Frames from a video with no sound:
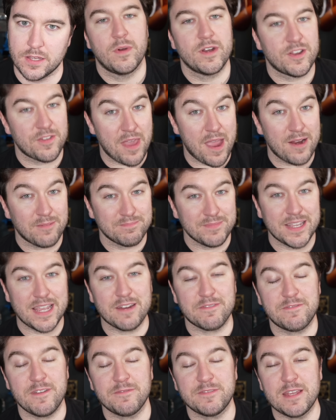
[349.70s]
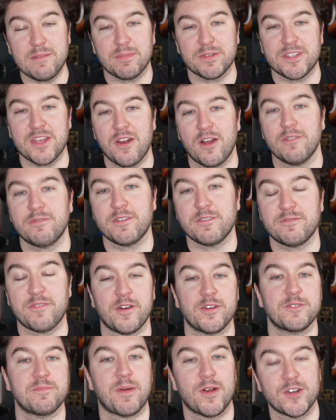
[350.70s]
When you're there, you get 15% off your
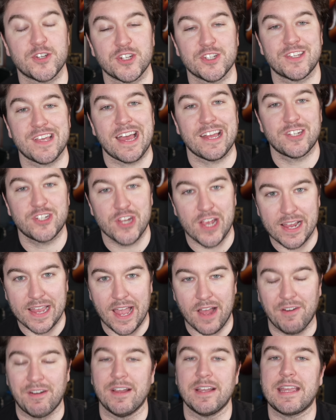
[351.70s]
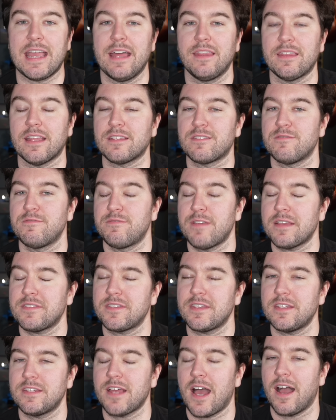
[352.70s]
first purchase at checkout. Again, that's
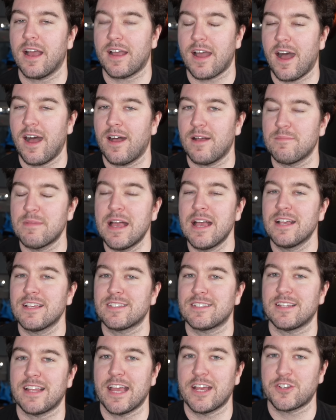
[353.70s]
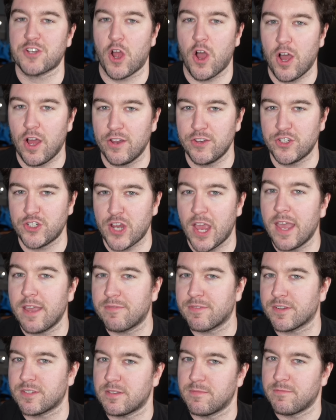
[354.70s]
vessi.com/onjake
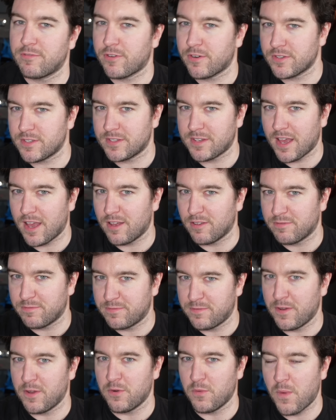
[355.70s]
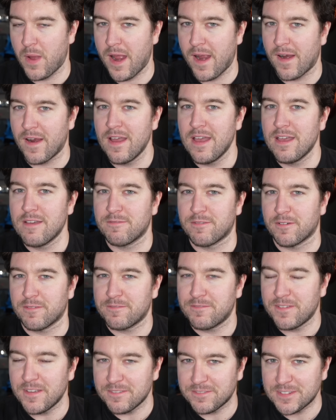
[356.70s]
for some versatile footwear for
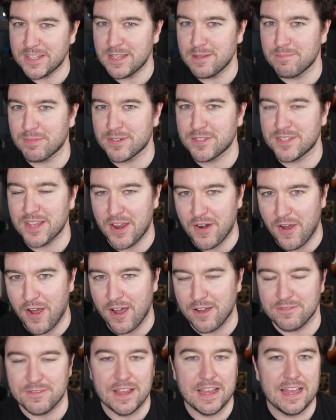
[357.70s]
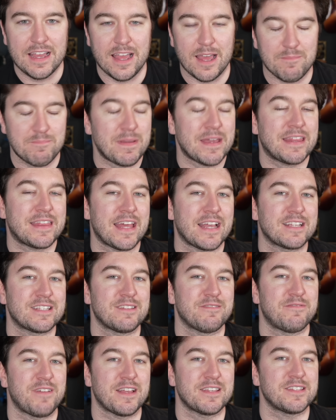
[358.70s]
15% off. And big thanks
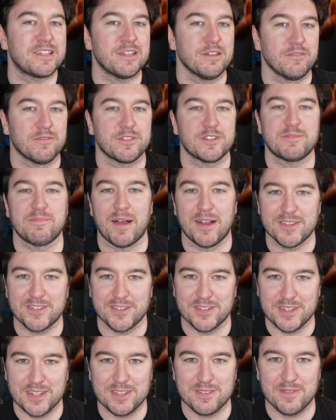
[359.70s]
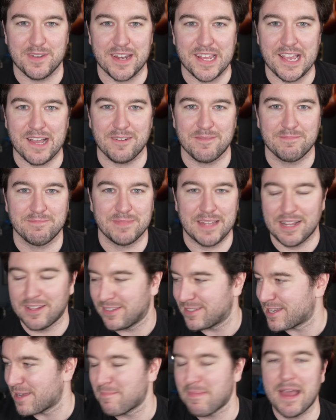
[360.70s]
to Vessi for sponsoring this video. Now
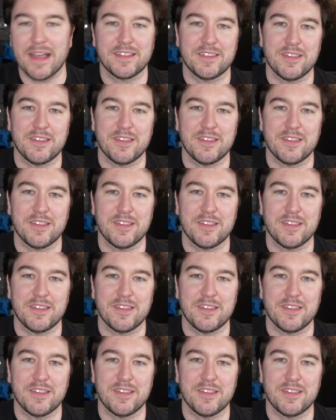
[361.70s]
let's get back